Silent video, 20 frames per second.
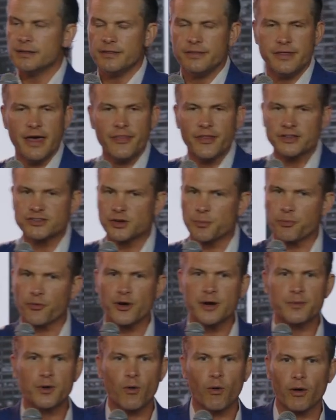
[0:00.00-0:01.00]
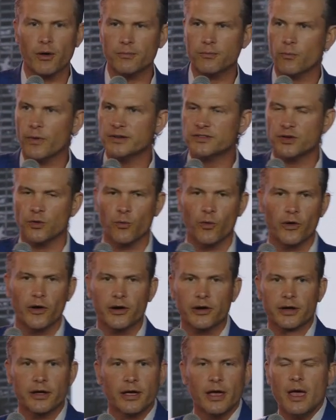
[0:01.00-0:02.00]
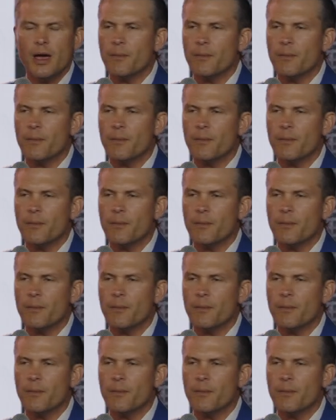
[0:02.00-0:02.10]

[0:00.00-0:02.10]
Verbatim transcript: Then the Supreme Court went to work.